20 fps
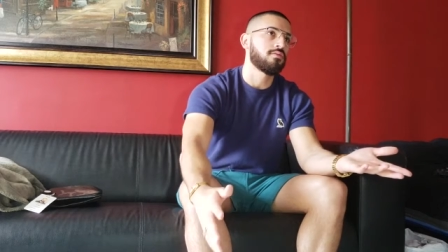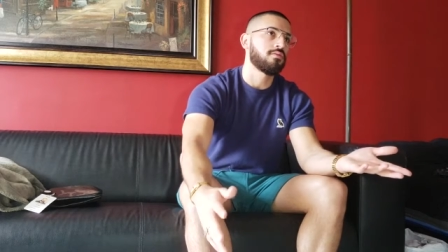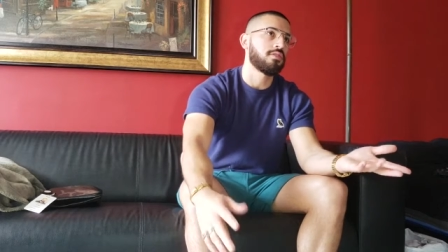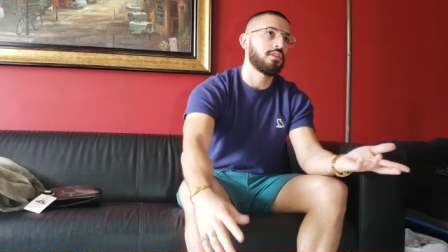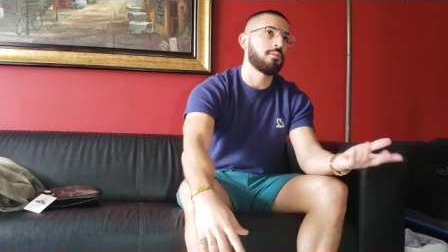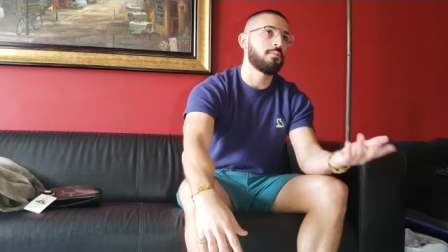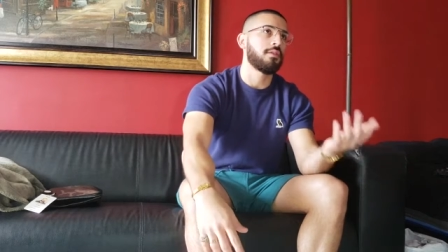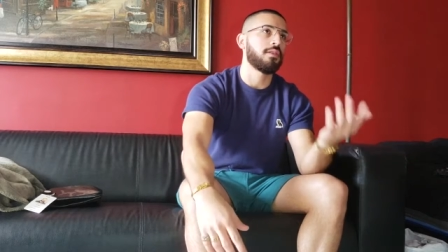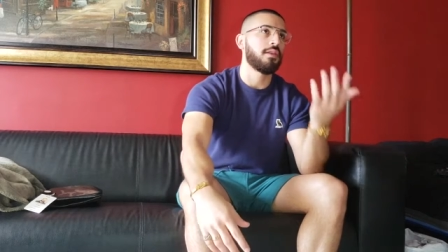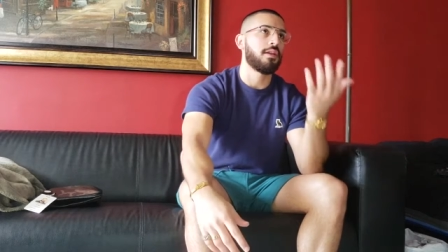You
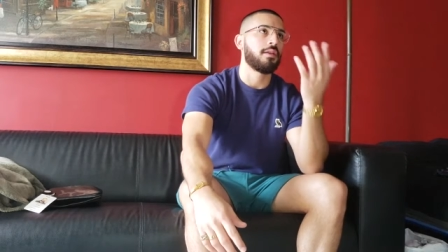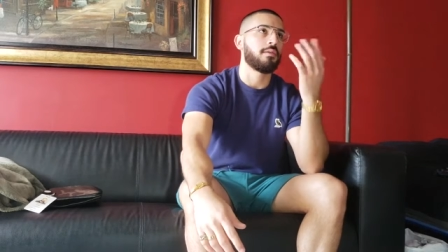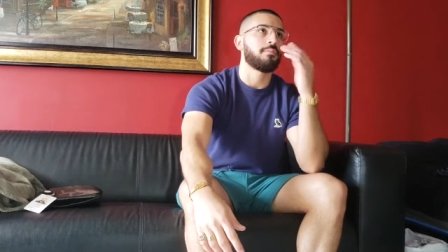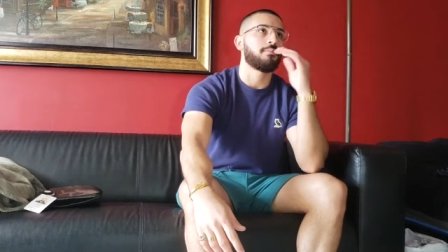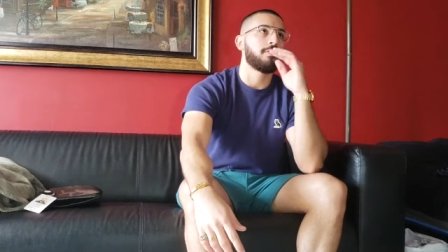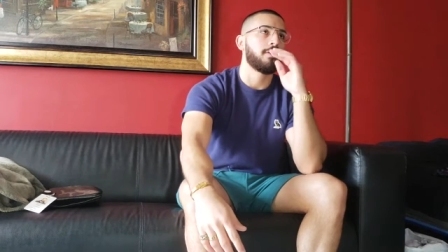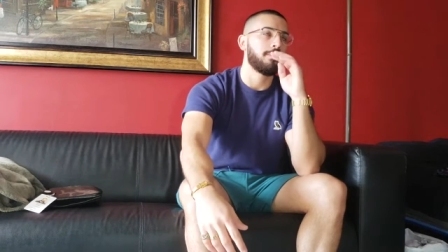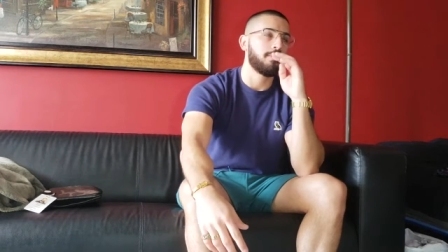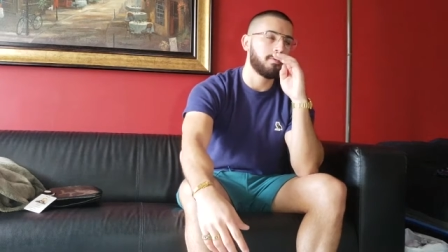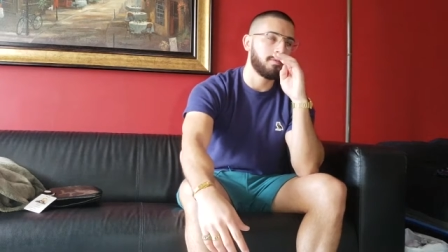I mean? Like
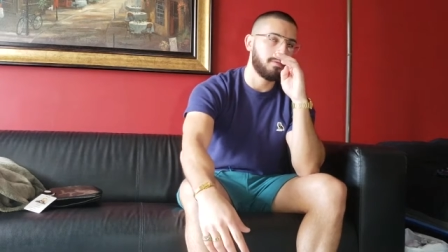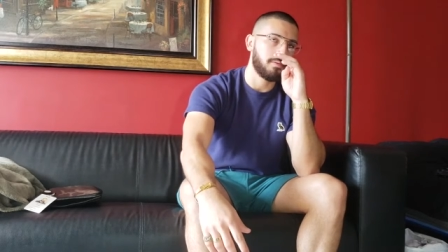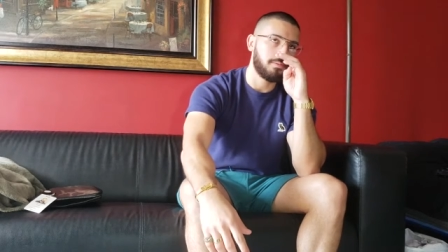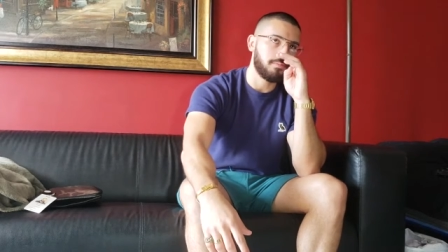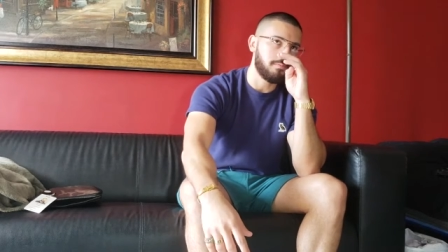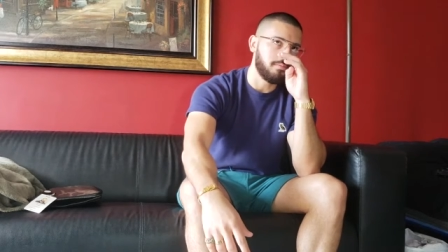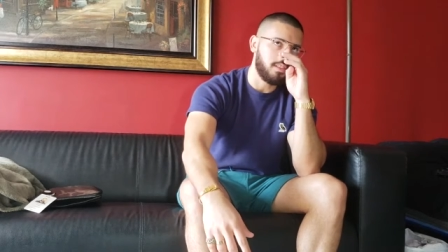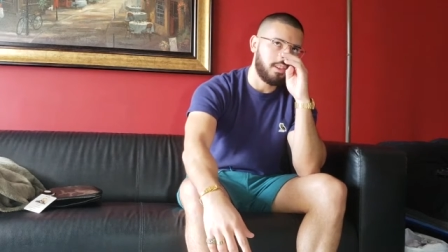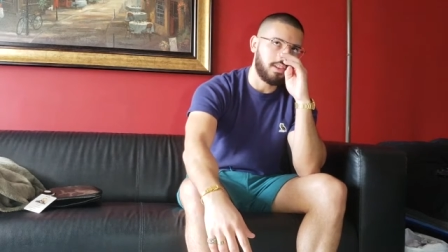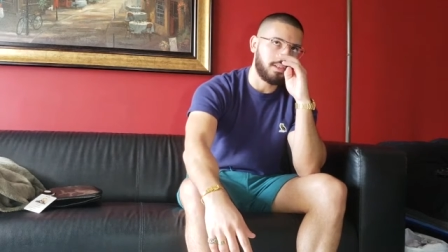
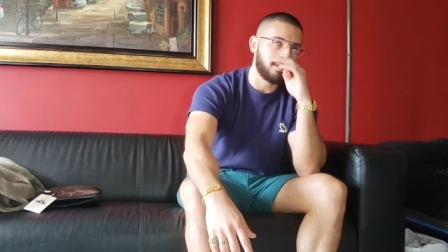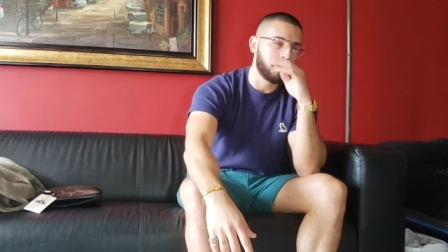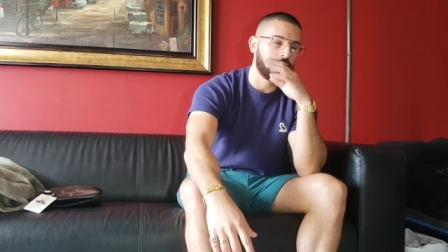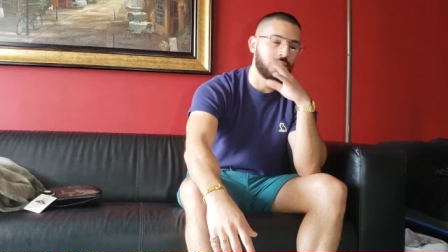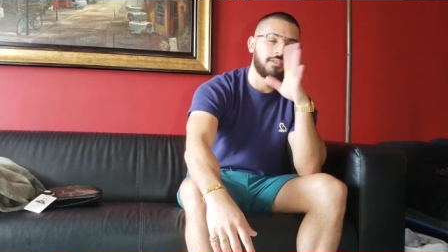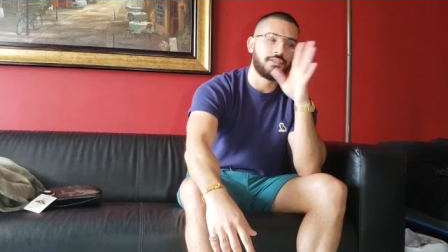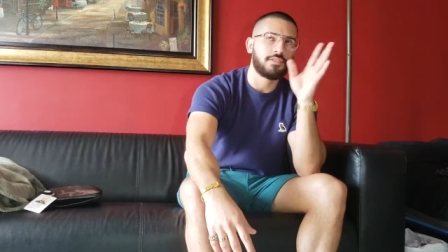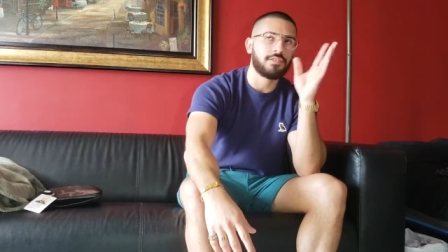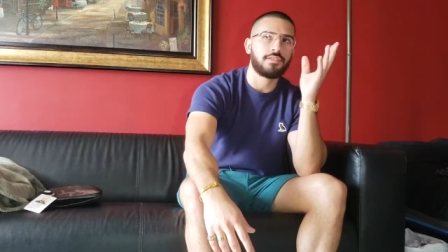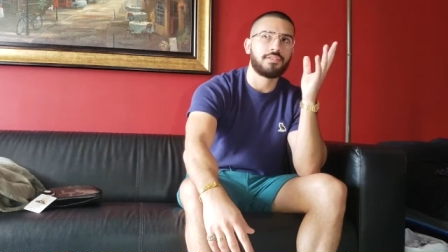people are
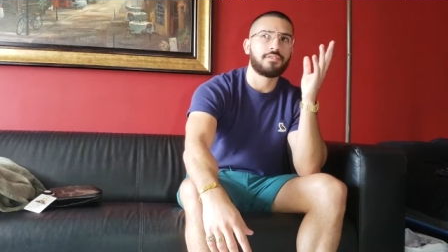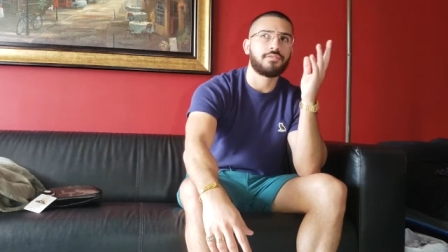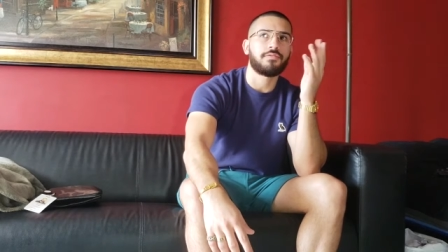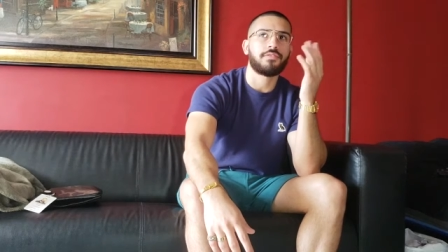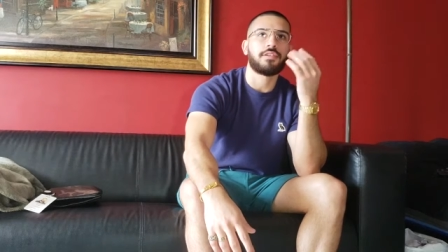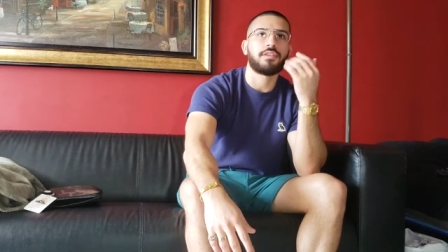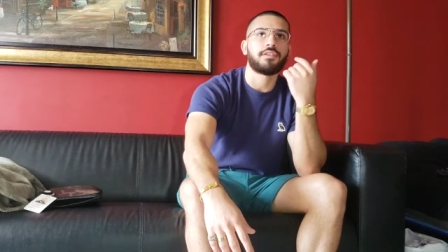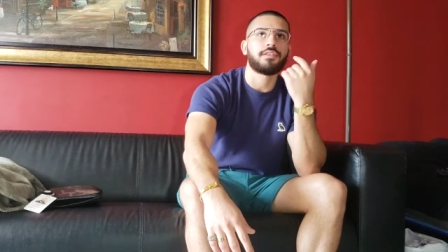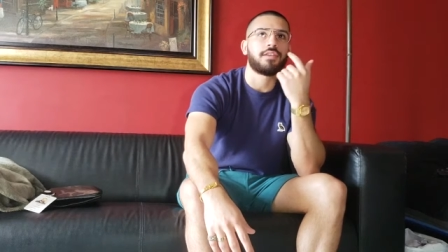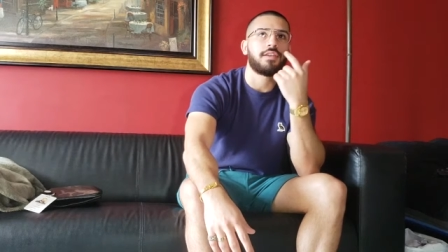still to this
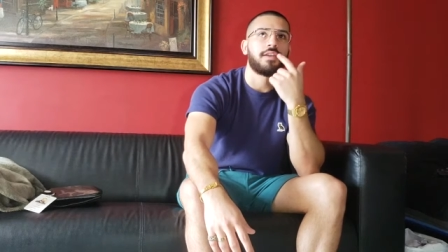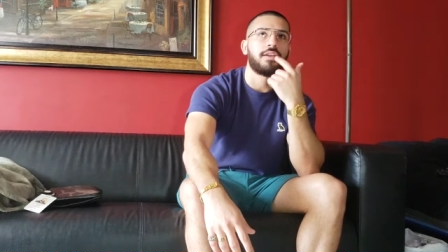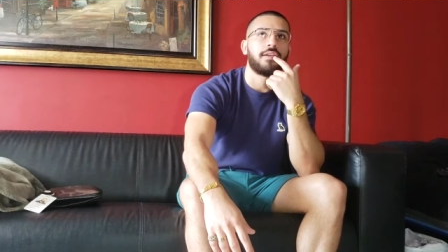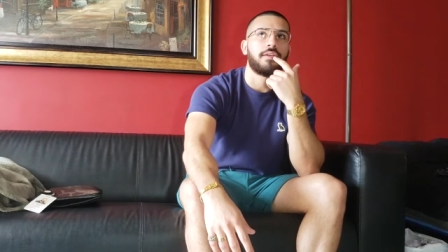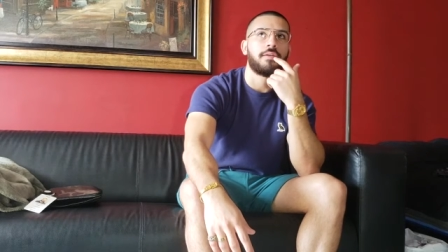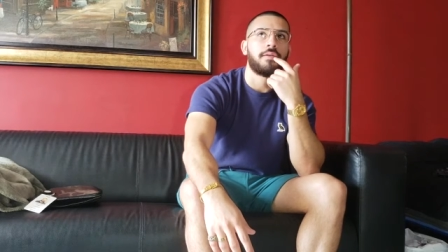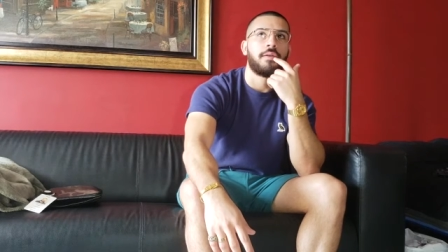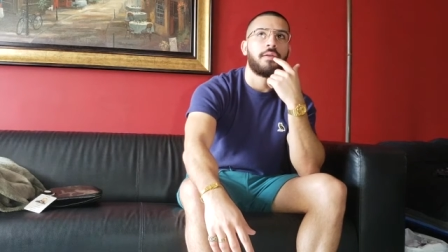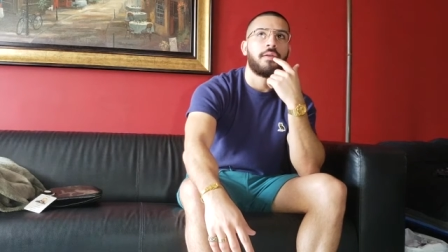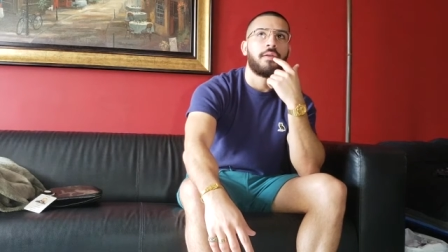very
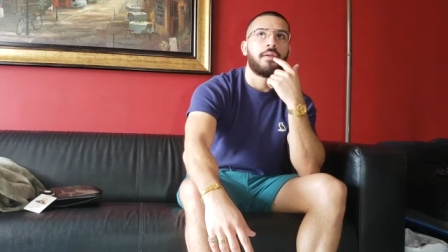day